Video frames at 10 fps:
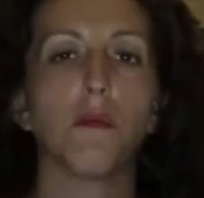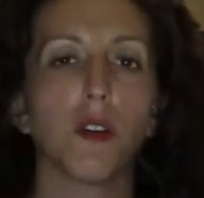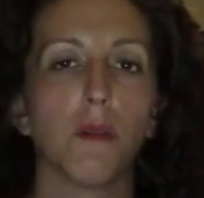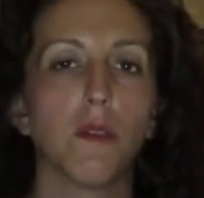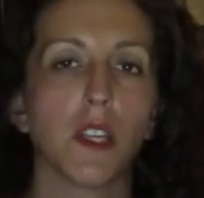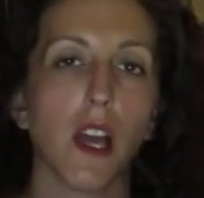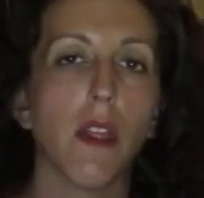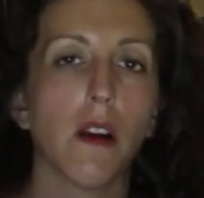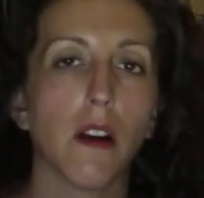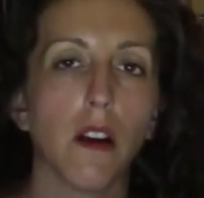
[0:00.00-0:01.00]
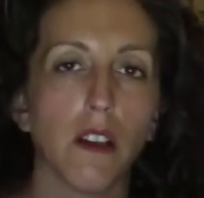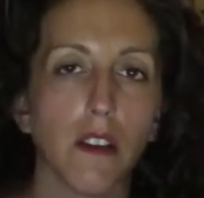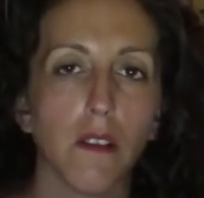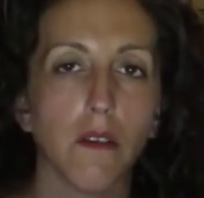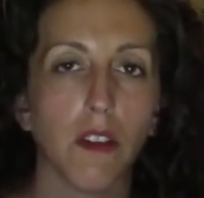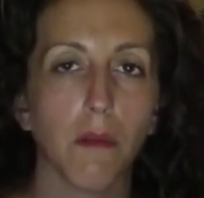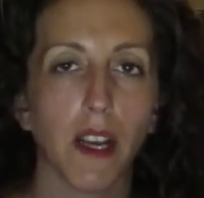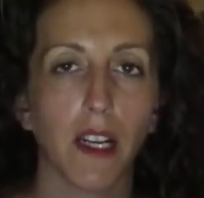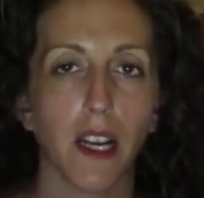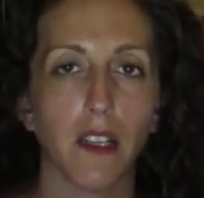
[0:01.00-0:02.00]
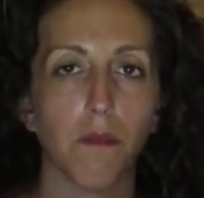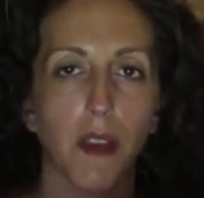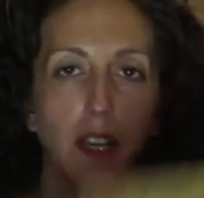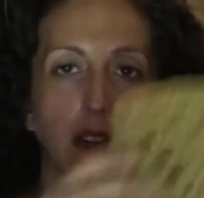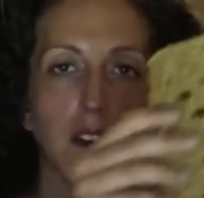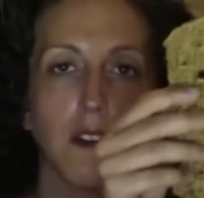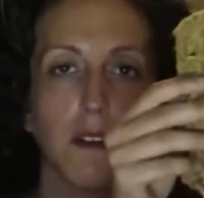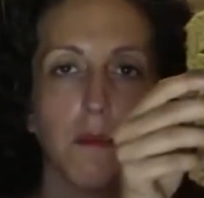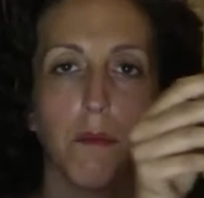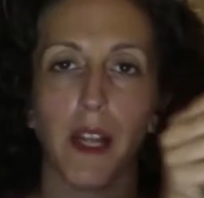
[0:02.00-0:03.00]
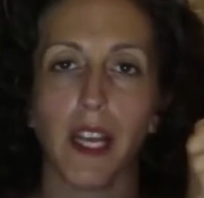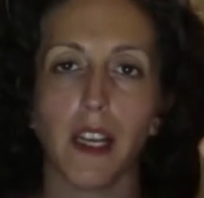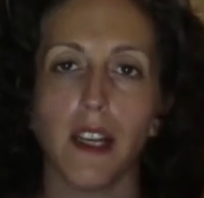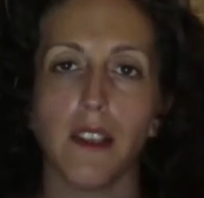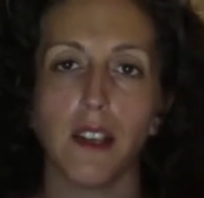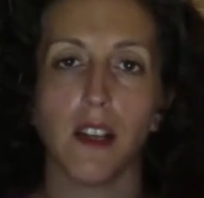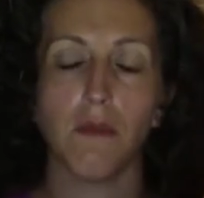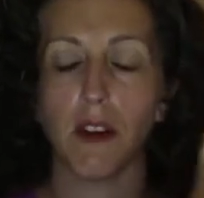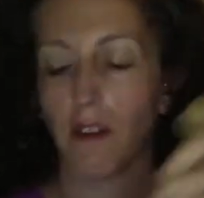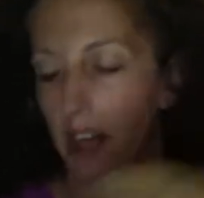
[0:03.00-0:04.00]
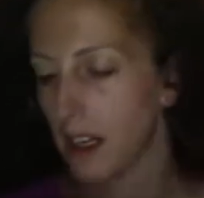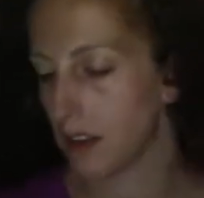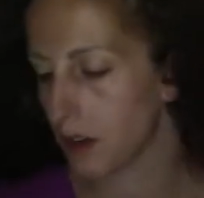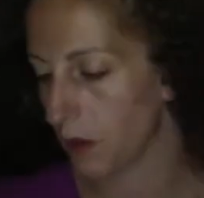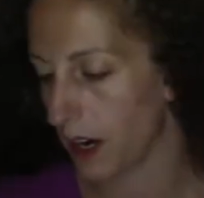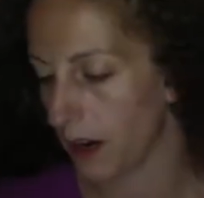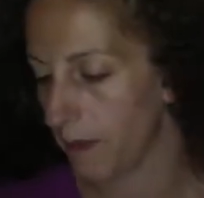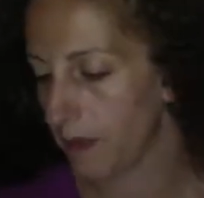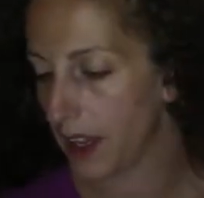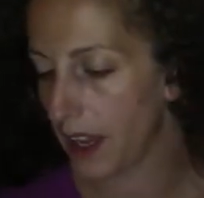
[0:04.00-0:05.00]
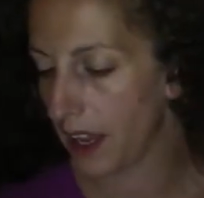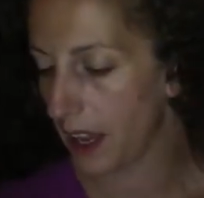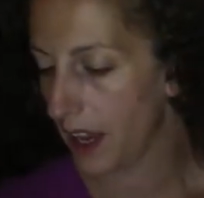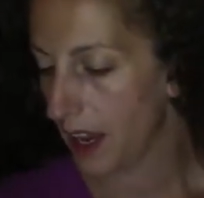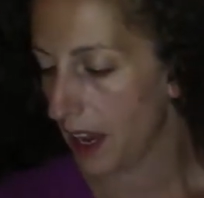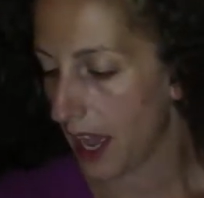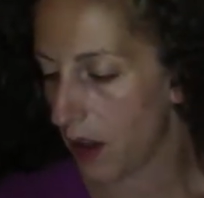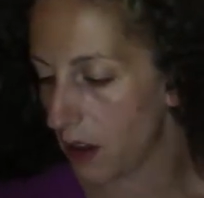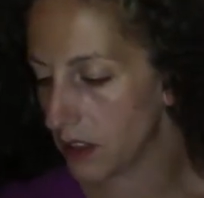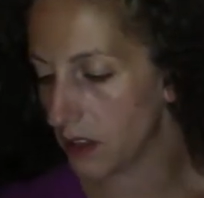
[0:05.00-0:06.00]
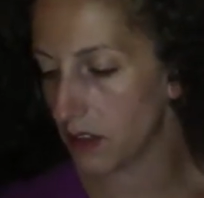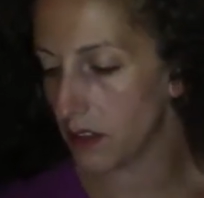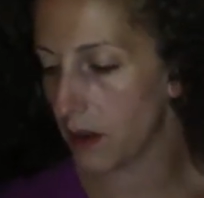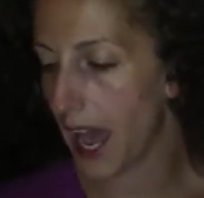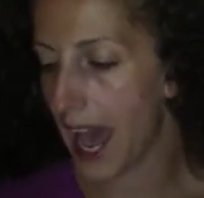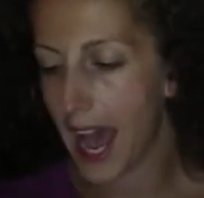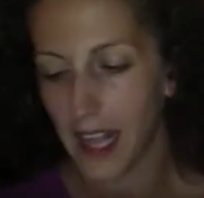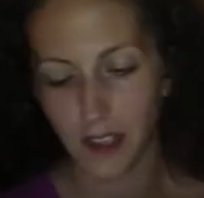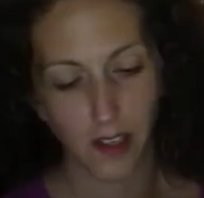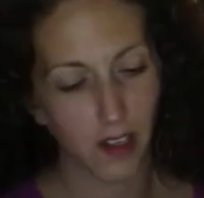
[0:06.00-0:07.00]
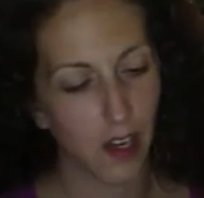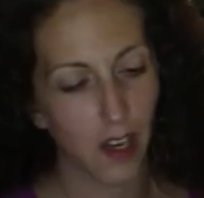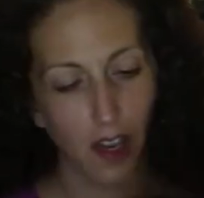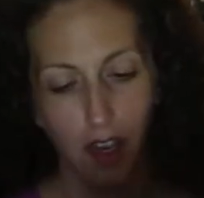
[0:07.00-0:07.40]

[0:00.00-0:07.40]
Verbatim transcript: then you put them together and you, you make a nice big blanket. So that's my granny square. I also do hats.